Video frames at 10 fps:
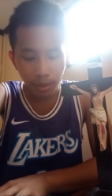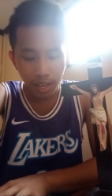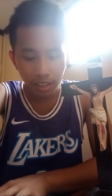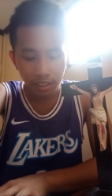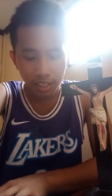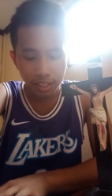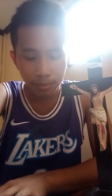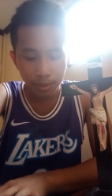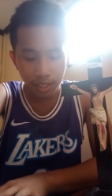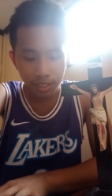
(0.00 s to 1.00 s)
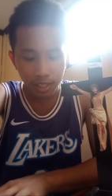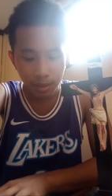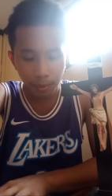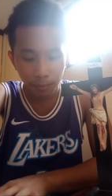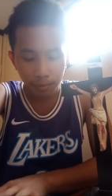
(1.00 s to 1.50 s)
Hagar the Egyptian
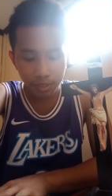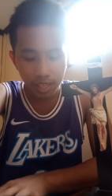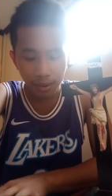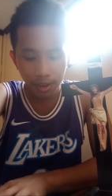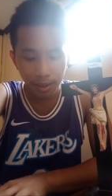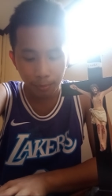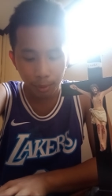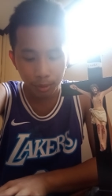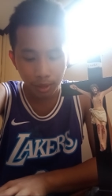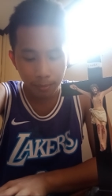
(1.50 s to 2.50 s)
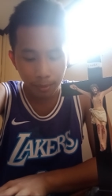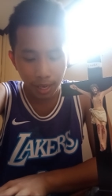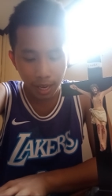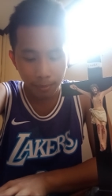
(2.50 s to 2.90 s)
slave of Sarah bore to Abraham,